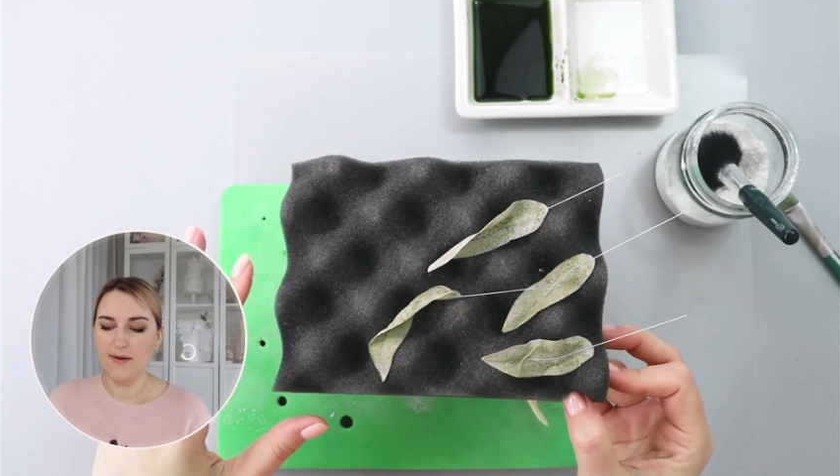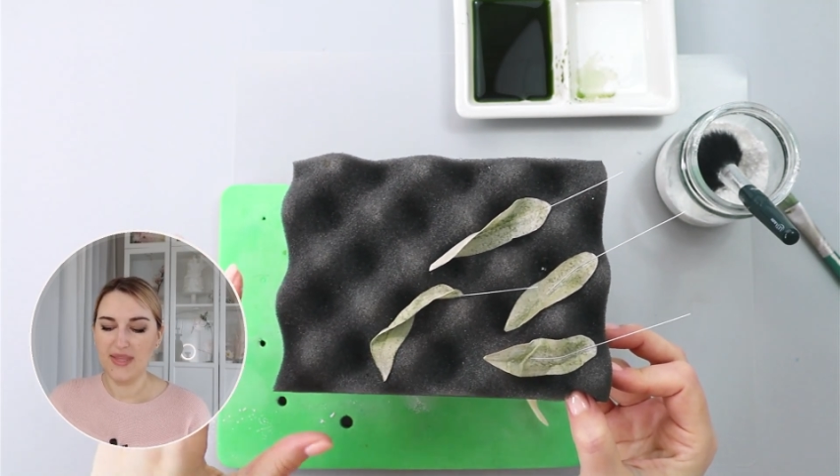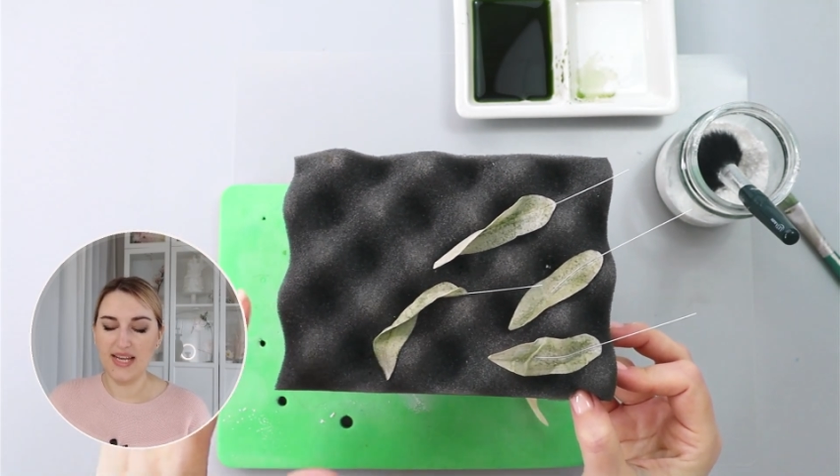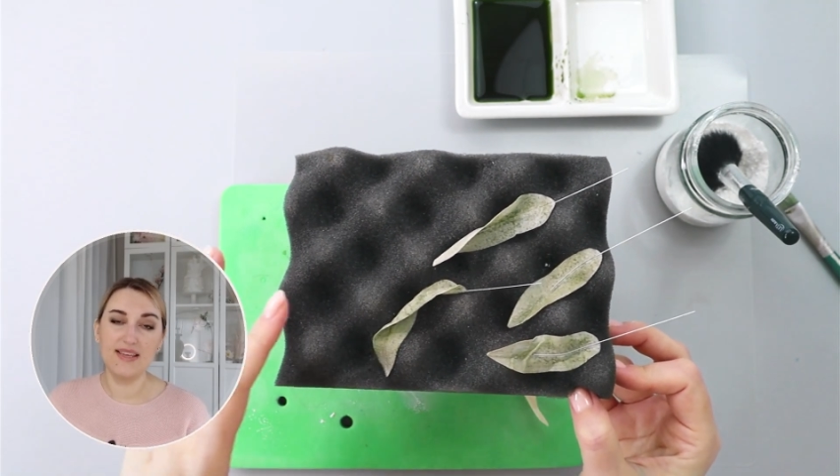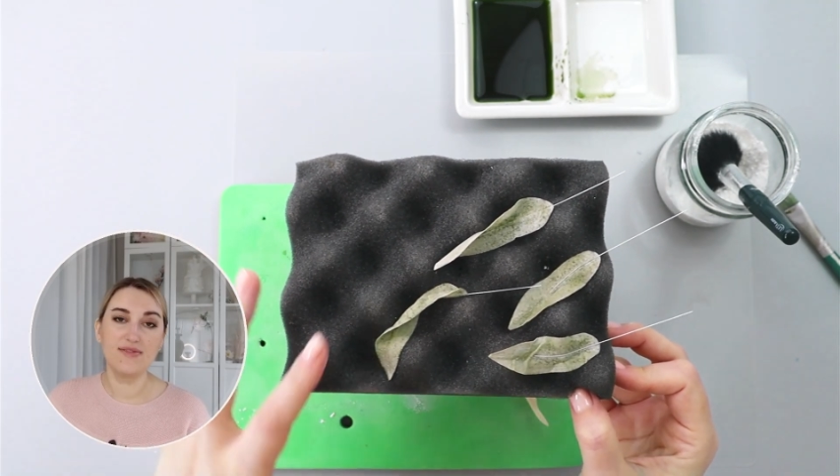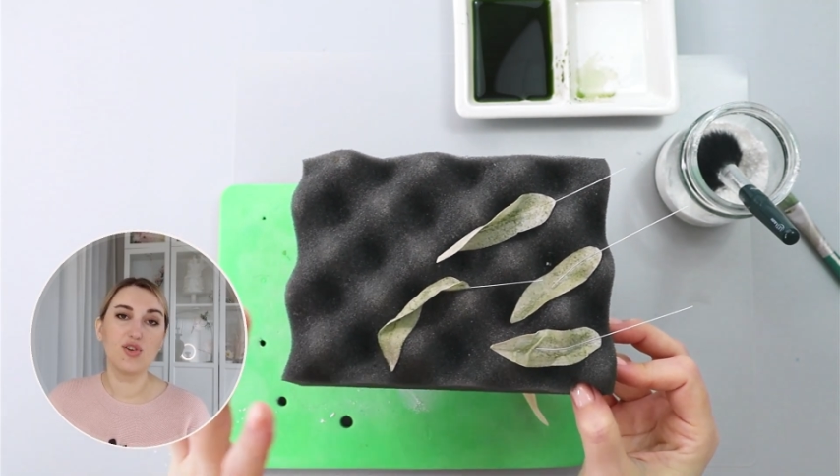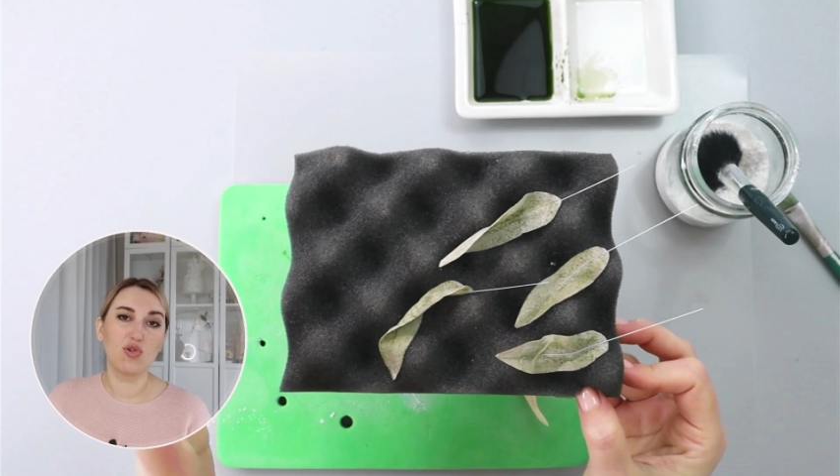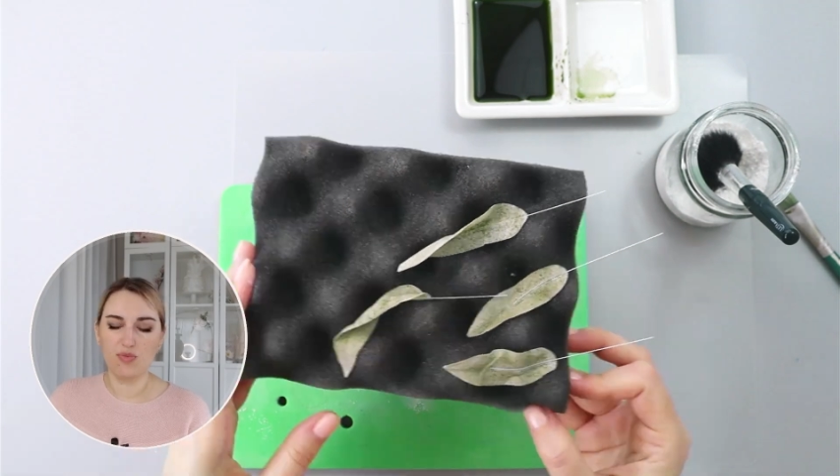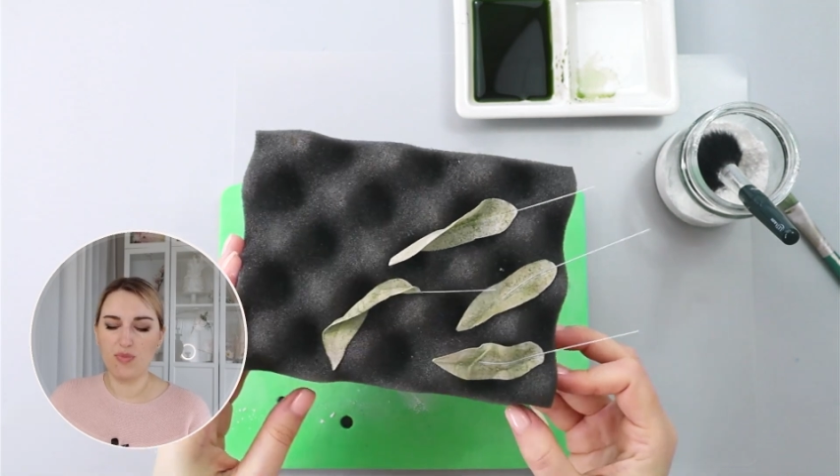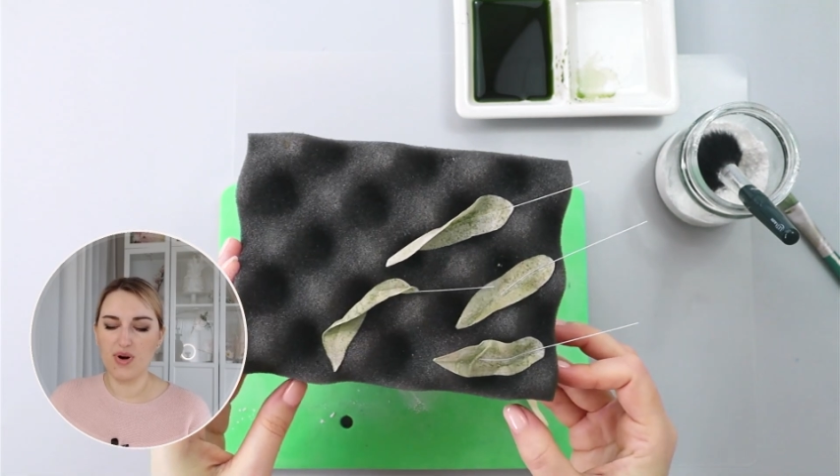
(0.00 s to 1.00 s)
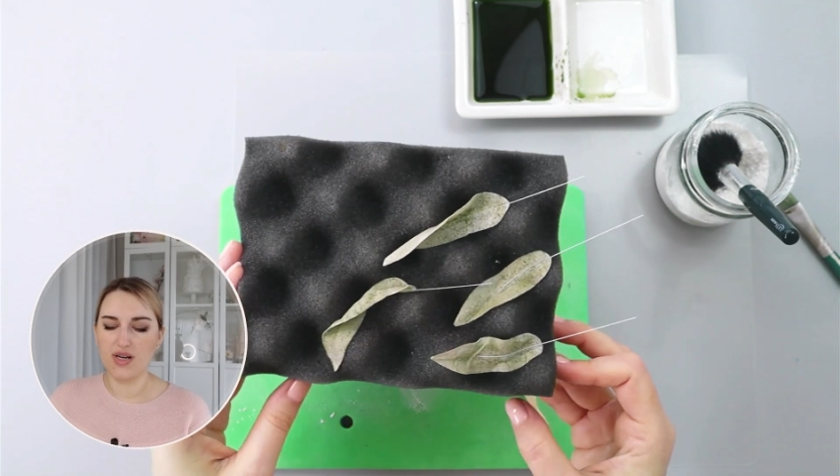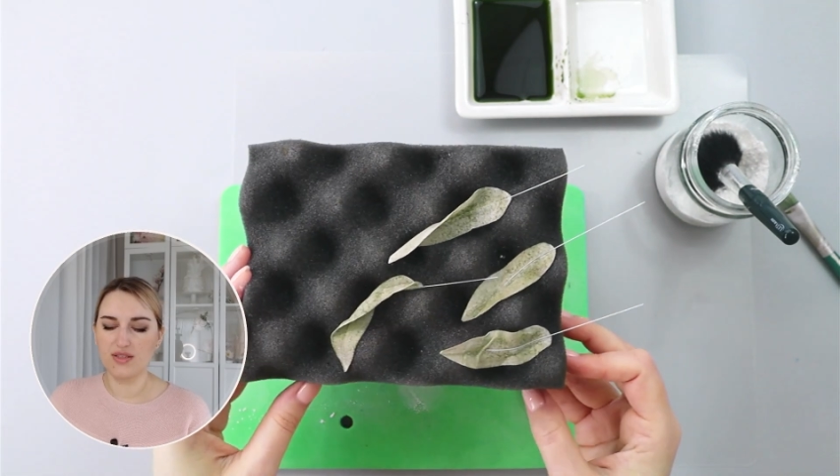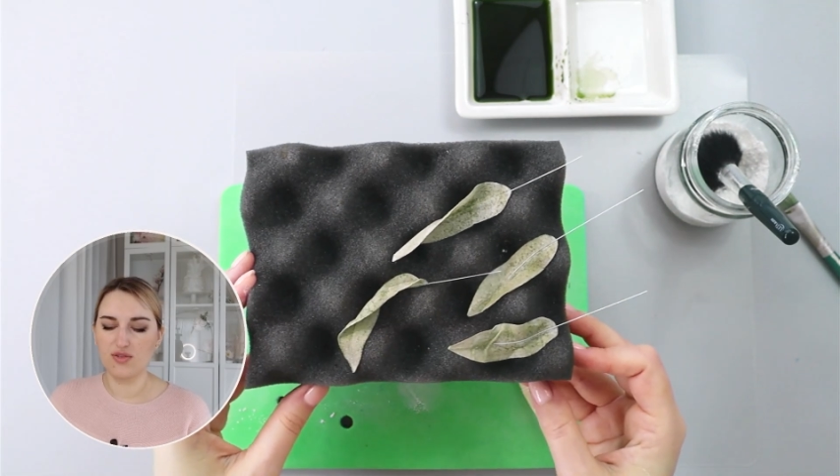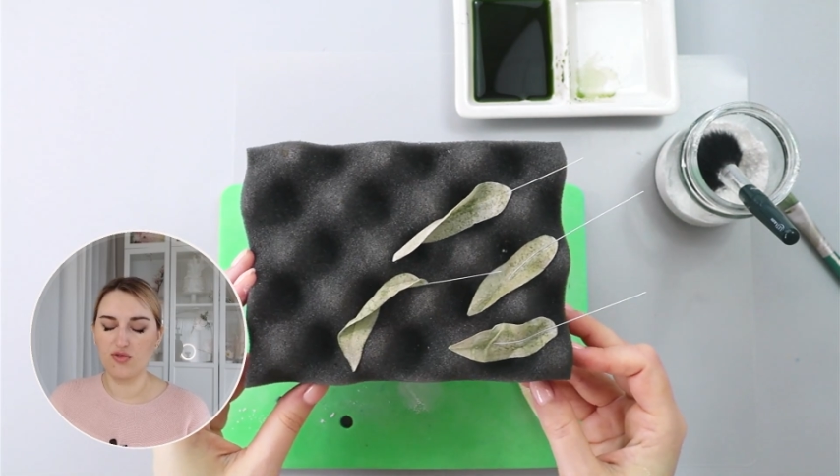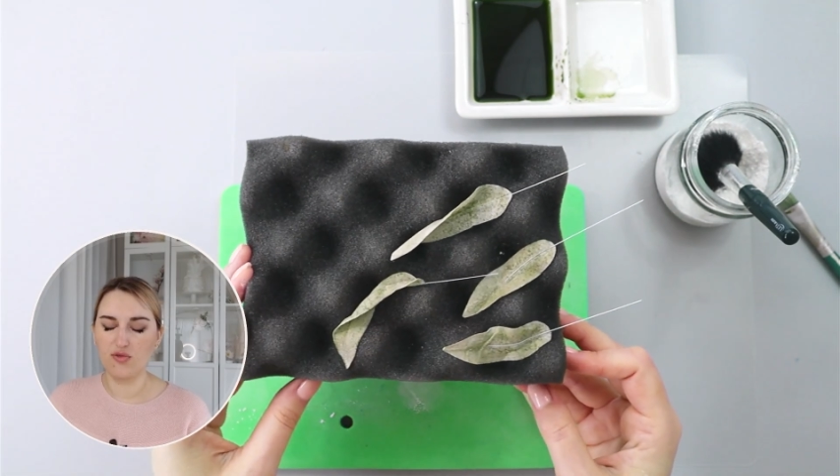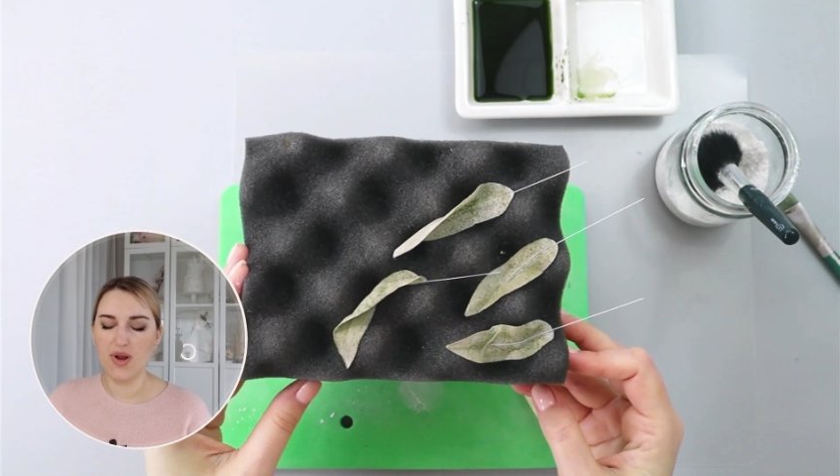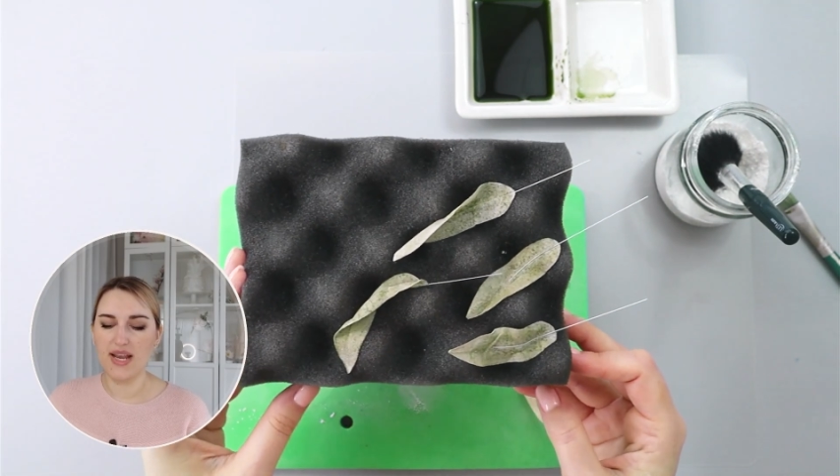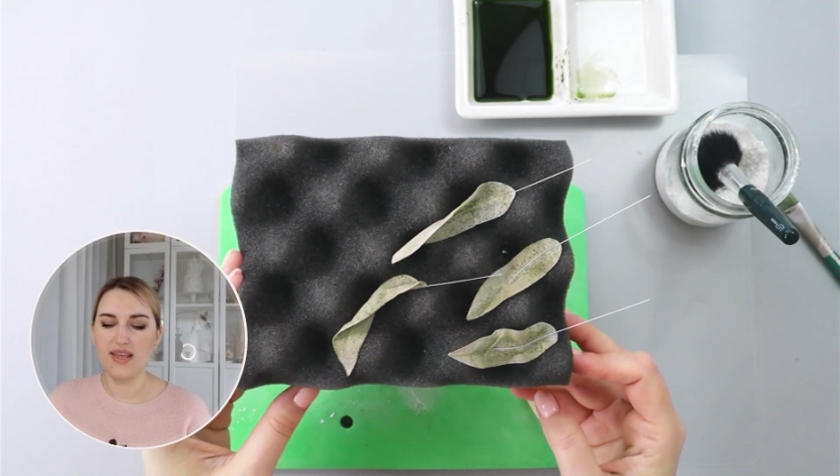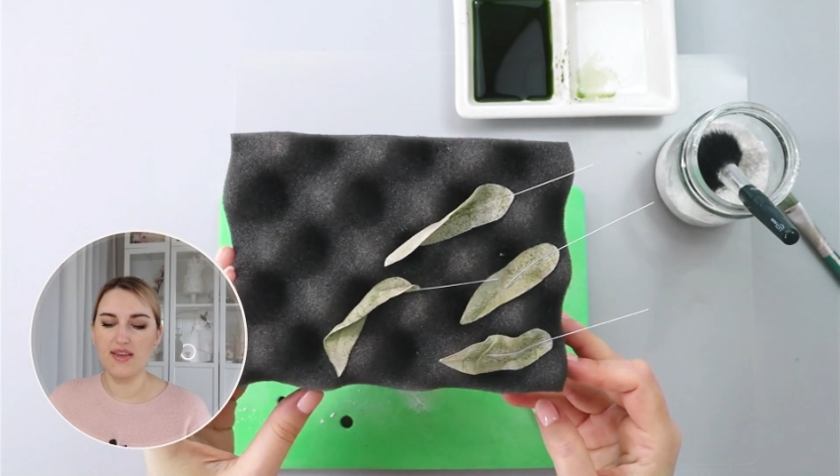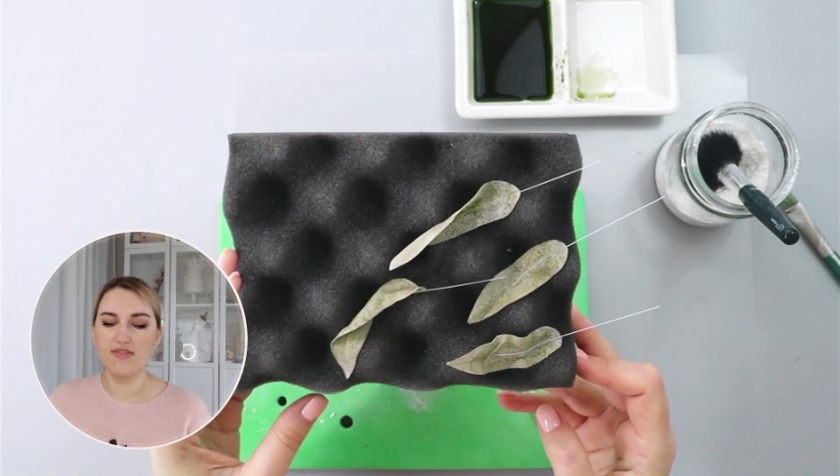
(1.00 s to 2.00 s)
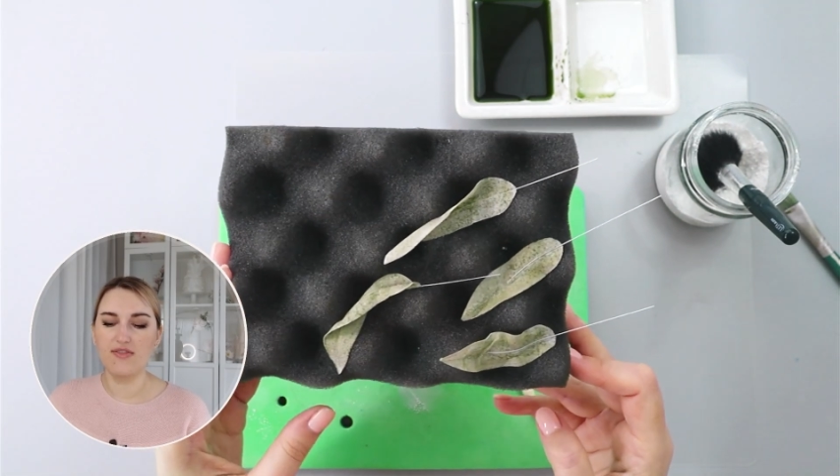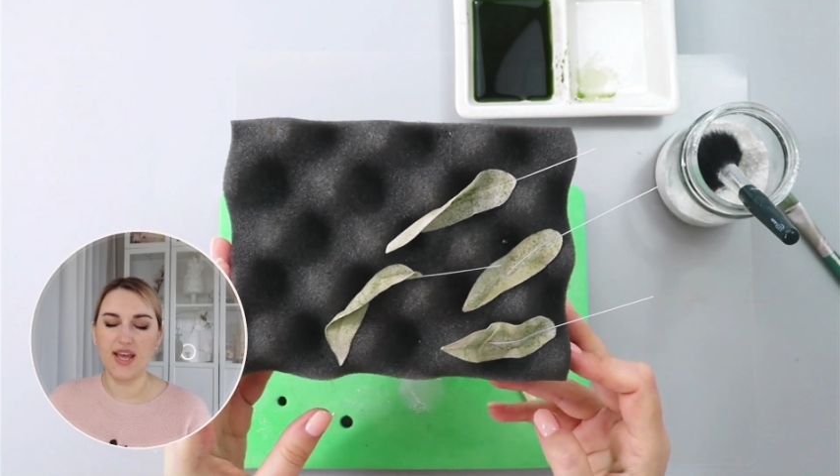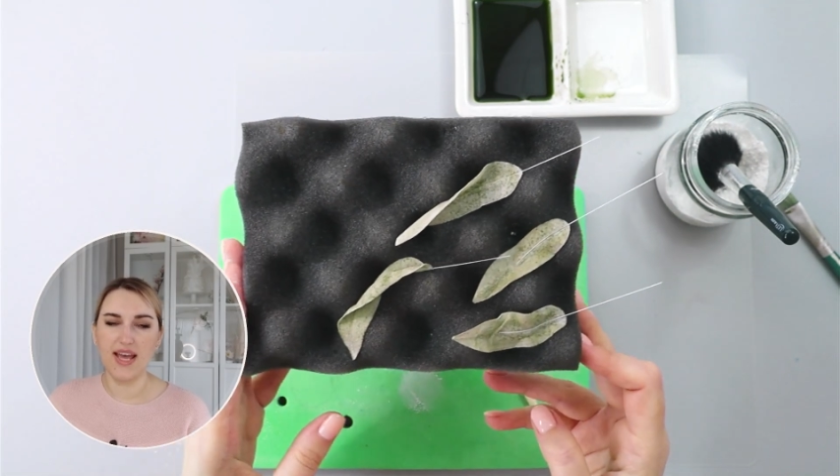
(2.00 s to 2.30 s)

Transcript: leaves or parts of my leaf,